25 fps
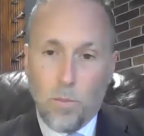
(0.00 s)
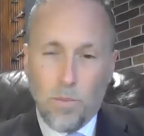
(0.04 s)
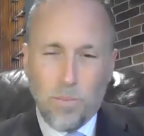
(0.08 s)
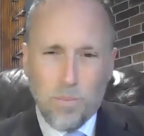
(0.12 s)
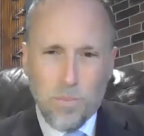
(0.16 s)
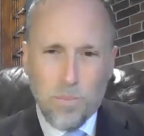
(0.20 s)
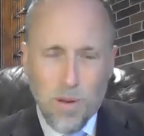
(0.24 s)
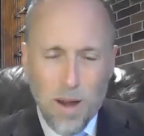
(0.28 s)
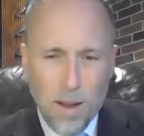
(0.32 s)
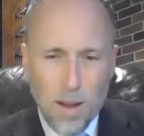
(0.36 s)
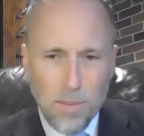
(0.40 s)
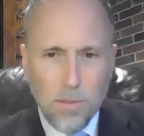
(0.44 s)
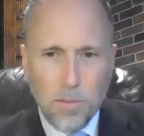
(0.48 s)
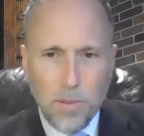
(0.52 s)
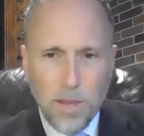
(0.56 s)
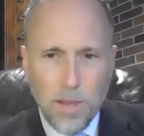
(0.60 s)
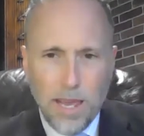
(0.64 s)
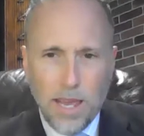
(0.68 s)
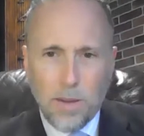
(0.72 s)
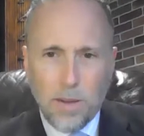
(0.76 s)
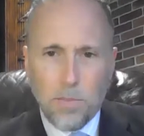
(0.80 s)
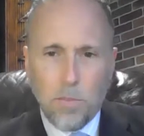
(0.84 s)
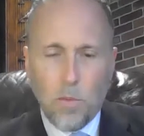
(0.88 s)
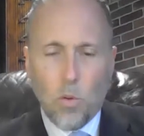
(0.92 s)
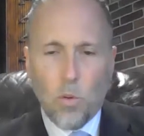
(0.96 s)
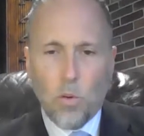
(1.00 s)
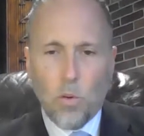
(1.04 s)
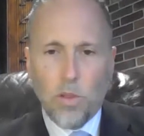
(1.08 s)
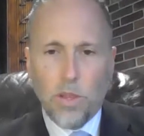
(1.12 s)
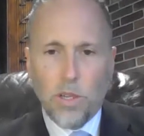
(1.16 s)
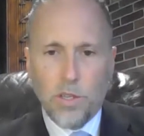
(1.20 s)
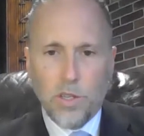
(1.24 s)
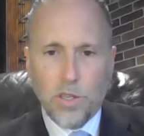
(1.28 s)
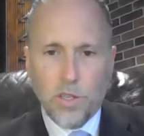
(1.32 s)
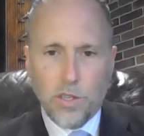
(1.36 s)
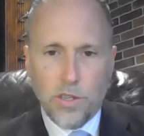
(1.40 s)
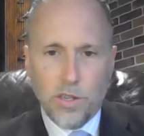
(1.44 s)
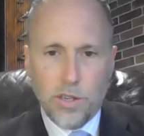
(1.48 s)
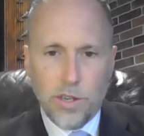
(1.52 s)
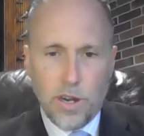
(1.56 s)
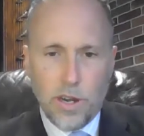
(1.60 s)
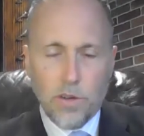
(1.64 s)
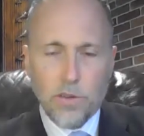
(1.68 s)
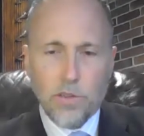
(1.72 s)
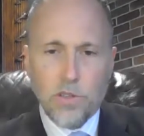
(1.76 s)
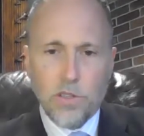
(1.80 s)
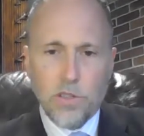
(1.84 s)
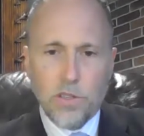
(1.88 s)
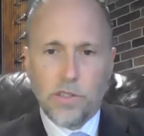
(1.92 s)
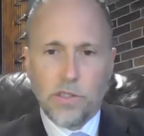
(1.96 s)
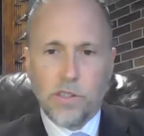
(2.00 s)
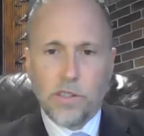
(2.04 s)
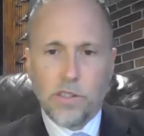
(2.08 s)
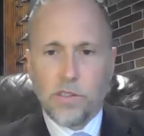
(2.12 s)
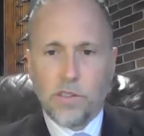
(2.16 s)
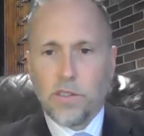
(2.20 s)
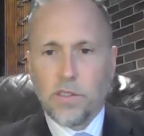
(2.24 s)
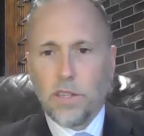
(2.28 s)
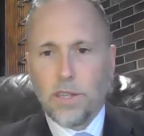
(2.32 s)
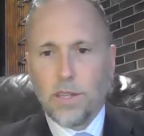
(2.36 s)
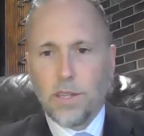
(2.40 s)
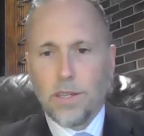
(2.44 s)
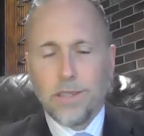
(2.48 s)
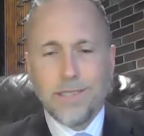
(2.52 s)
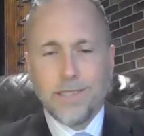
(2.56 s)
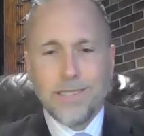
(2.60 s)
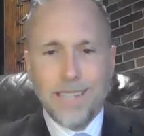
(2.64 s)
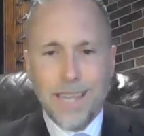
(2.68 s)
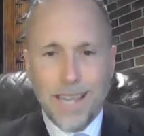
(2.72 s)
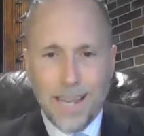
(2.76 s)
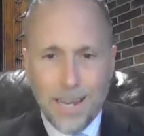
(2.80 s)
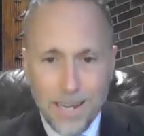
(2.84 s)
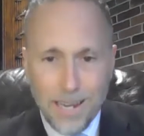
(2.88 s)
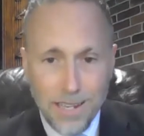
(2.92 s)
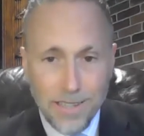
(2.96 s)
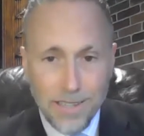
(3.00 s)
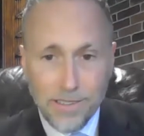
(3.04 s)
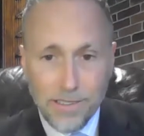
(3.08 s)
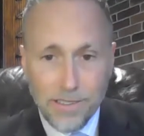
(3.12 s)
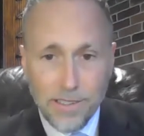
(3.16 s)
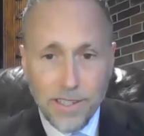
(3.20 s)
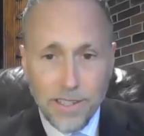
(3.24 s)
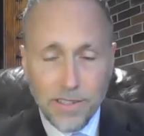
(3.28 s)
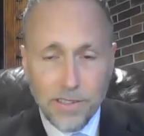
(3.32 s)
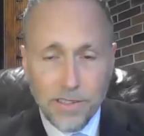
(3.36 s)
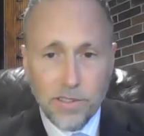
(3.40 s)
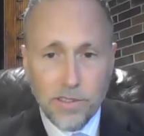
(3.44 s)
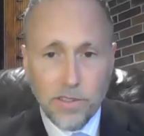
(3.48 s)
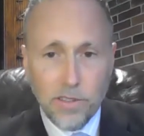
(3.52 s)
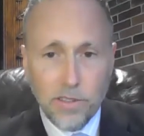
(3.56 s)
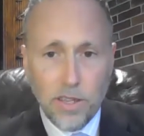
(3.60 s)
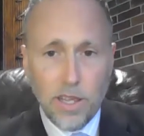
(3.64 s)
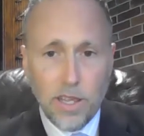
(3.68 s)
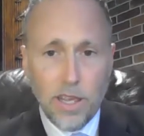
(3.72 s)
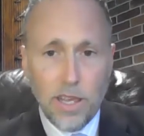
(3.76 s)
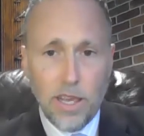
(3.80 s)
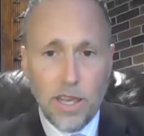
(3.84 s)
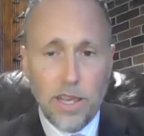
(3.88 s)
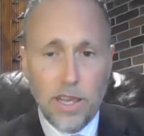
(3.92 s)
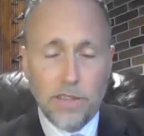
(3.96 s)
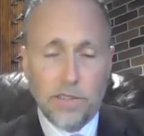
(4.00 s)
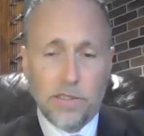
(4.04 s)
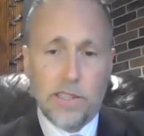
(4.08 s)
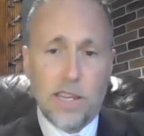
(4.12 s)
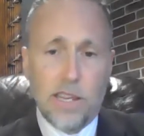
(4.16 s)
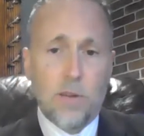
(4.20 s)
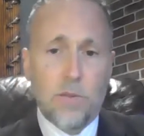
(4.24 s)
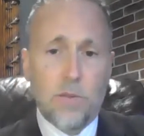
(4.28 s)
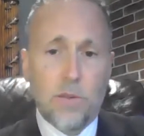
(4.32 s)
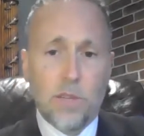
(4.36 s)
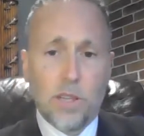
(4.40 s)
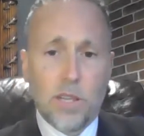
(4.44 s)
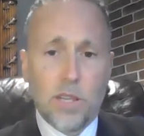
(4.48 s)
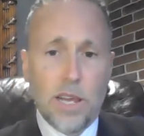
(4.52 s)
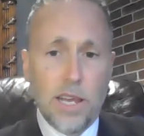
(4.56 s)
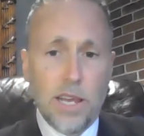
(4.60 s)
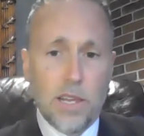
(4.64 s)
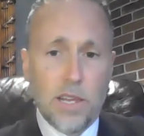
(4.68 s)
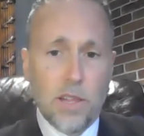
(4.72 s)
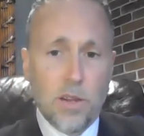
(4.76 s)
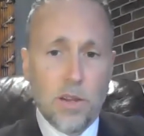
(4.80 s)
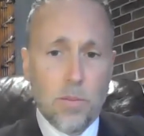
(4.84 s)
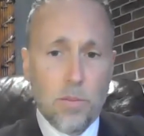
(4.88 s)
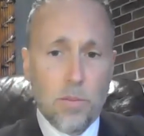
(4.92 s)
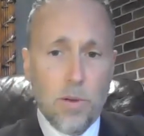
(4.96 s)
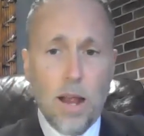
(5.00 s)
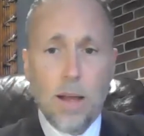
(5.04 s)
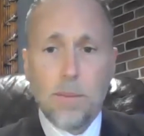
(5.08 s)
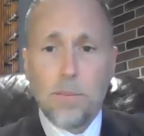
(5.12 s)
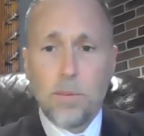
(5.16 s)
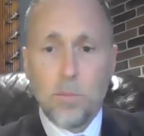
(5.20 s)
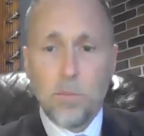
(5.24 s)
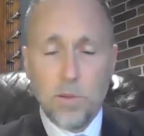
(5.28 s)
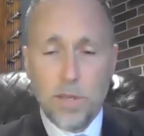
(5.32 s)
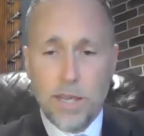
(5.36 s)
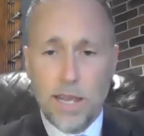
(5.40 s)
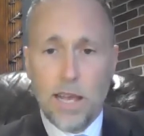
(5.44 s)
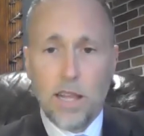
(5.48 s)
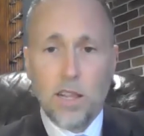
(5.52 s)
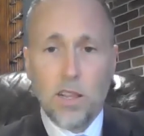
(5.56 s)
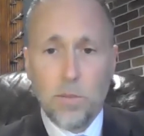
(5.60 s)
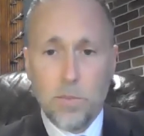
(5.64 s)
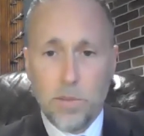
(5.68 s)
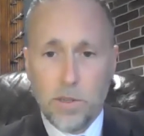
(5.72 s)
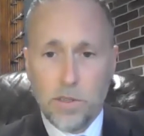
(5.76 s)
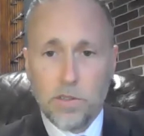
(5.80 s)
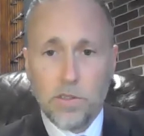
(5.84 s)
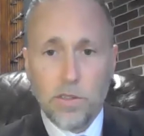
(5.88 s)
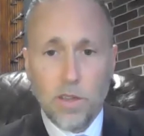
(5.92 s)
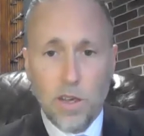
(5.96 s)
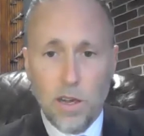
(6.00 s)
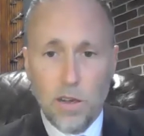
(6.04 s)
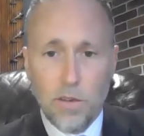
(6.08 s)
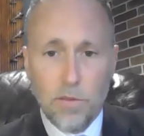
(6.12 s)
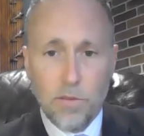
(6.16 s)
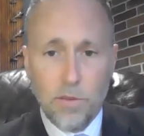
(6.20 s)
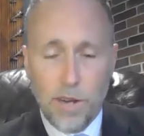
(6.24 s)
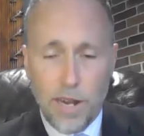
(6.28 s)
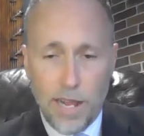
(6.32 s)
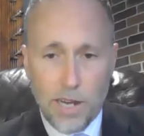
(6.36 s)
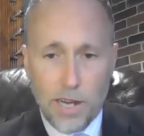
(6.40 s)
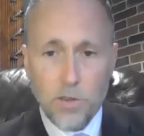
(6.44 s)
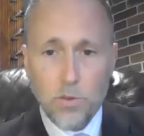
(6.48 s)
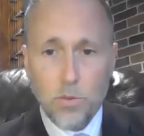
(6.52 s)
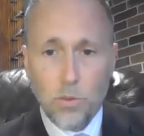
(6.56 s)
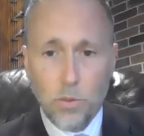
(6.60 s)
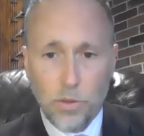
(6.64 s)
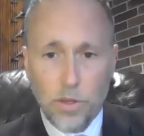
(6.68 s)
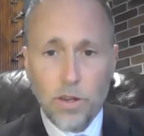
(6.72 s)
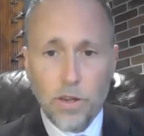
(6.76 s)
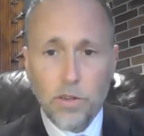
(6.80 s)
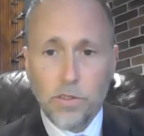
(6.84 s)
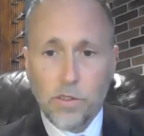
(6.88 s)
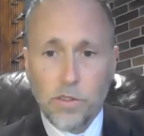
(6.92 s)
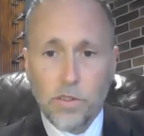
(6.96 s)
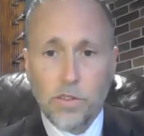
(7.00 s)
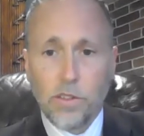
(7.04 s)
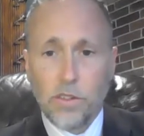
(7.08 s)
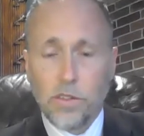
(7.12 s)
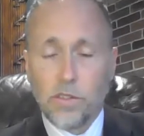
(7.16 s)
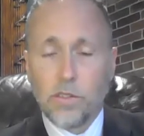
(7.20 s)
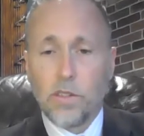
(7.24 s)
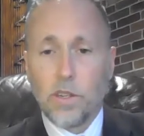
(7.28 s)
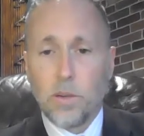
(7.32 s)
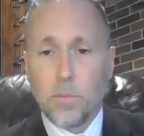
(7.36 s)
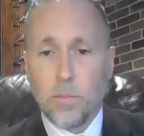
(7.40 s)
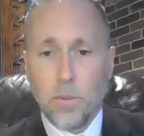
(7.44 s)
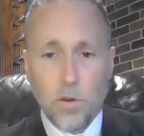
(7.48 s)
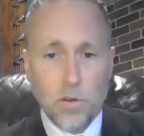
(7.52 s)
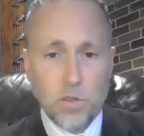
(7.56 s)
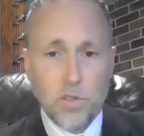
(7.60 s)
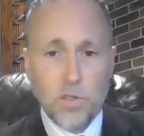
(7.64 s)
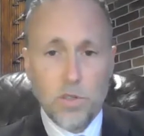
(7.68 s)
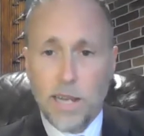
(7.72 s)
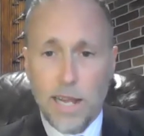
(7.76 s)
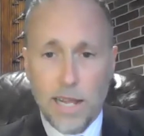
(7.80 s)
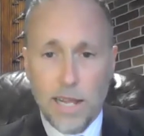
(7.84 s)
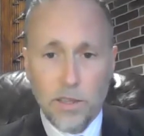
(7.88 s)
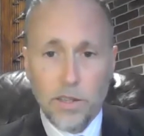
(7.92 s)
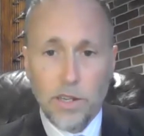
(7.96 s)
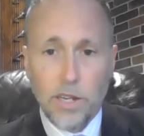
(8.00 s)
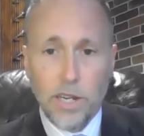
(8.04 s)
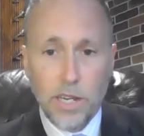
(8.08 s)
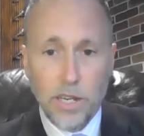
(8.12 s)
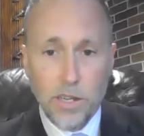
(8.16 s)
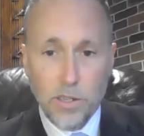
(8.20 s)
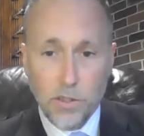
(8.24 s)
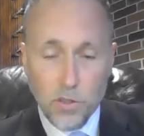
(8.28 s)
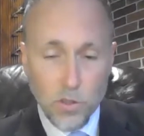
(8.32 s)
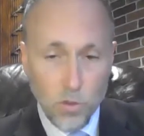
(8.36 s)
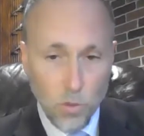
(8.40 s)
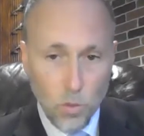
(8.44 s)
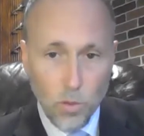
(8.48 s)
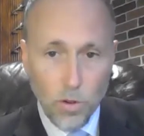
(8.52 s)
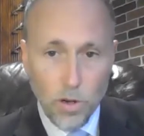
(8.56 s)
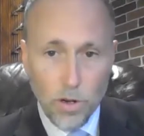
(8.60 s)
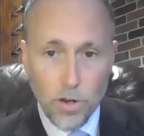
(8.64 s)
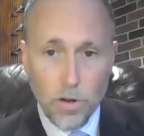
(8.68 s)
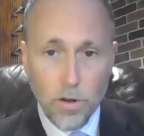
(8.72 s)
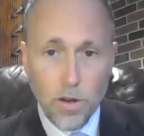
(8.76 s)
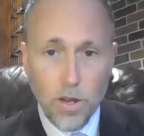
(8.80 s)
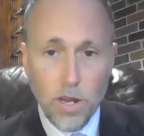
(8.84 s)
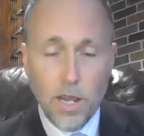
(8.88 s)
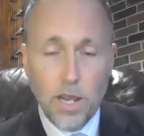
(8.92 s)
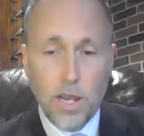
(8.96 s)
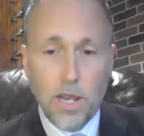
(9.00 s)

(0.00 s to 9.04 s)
probably had more than just narcissistic tendencies. It sounded like there were probably elements of an actual narcissistic personality disorder